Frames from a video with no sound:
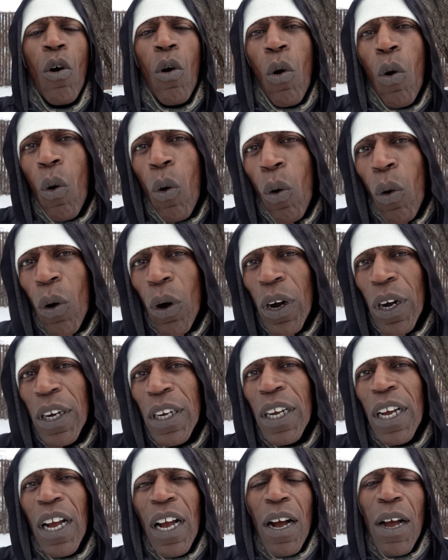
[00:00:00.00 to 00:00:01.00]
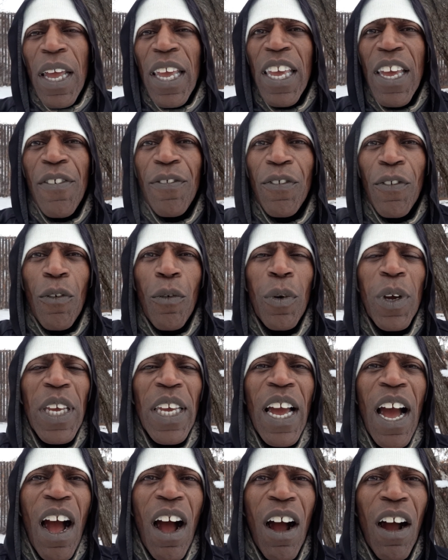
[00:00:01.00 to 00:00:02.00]
Or if
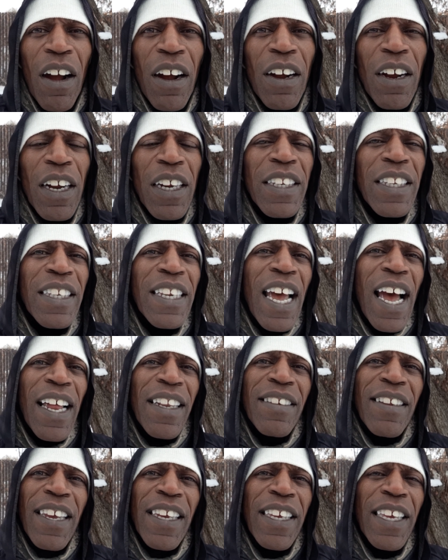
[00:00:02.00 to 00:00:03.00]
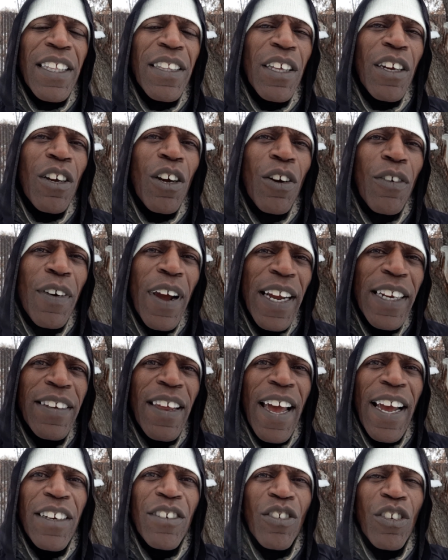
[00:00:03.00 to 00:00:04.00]
we are not taking the correct
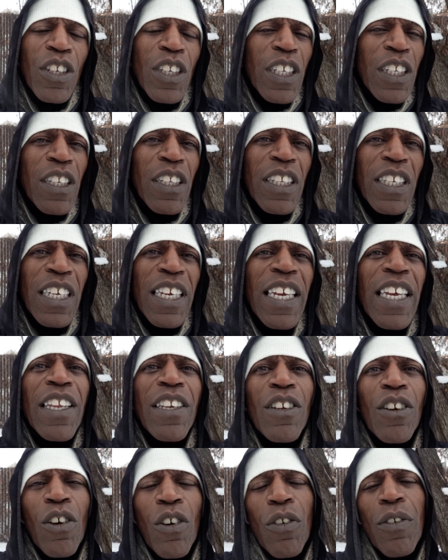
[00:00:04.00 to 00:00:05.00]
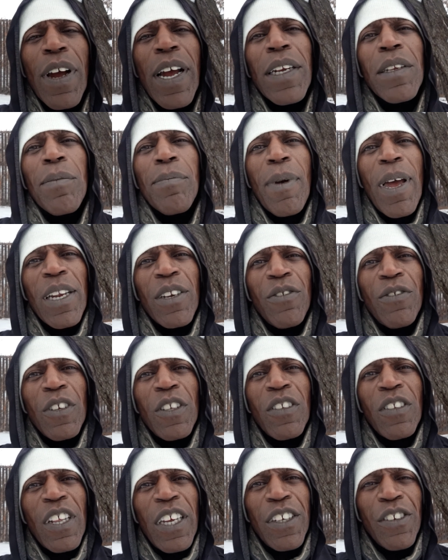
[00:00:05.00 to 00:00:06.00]
action, then the incorrect
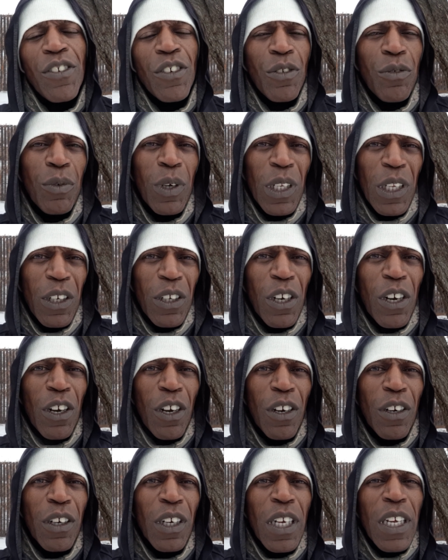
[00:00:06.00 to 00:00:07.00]
manifestation will occur.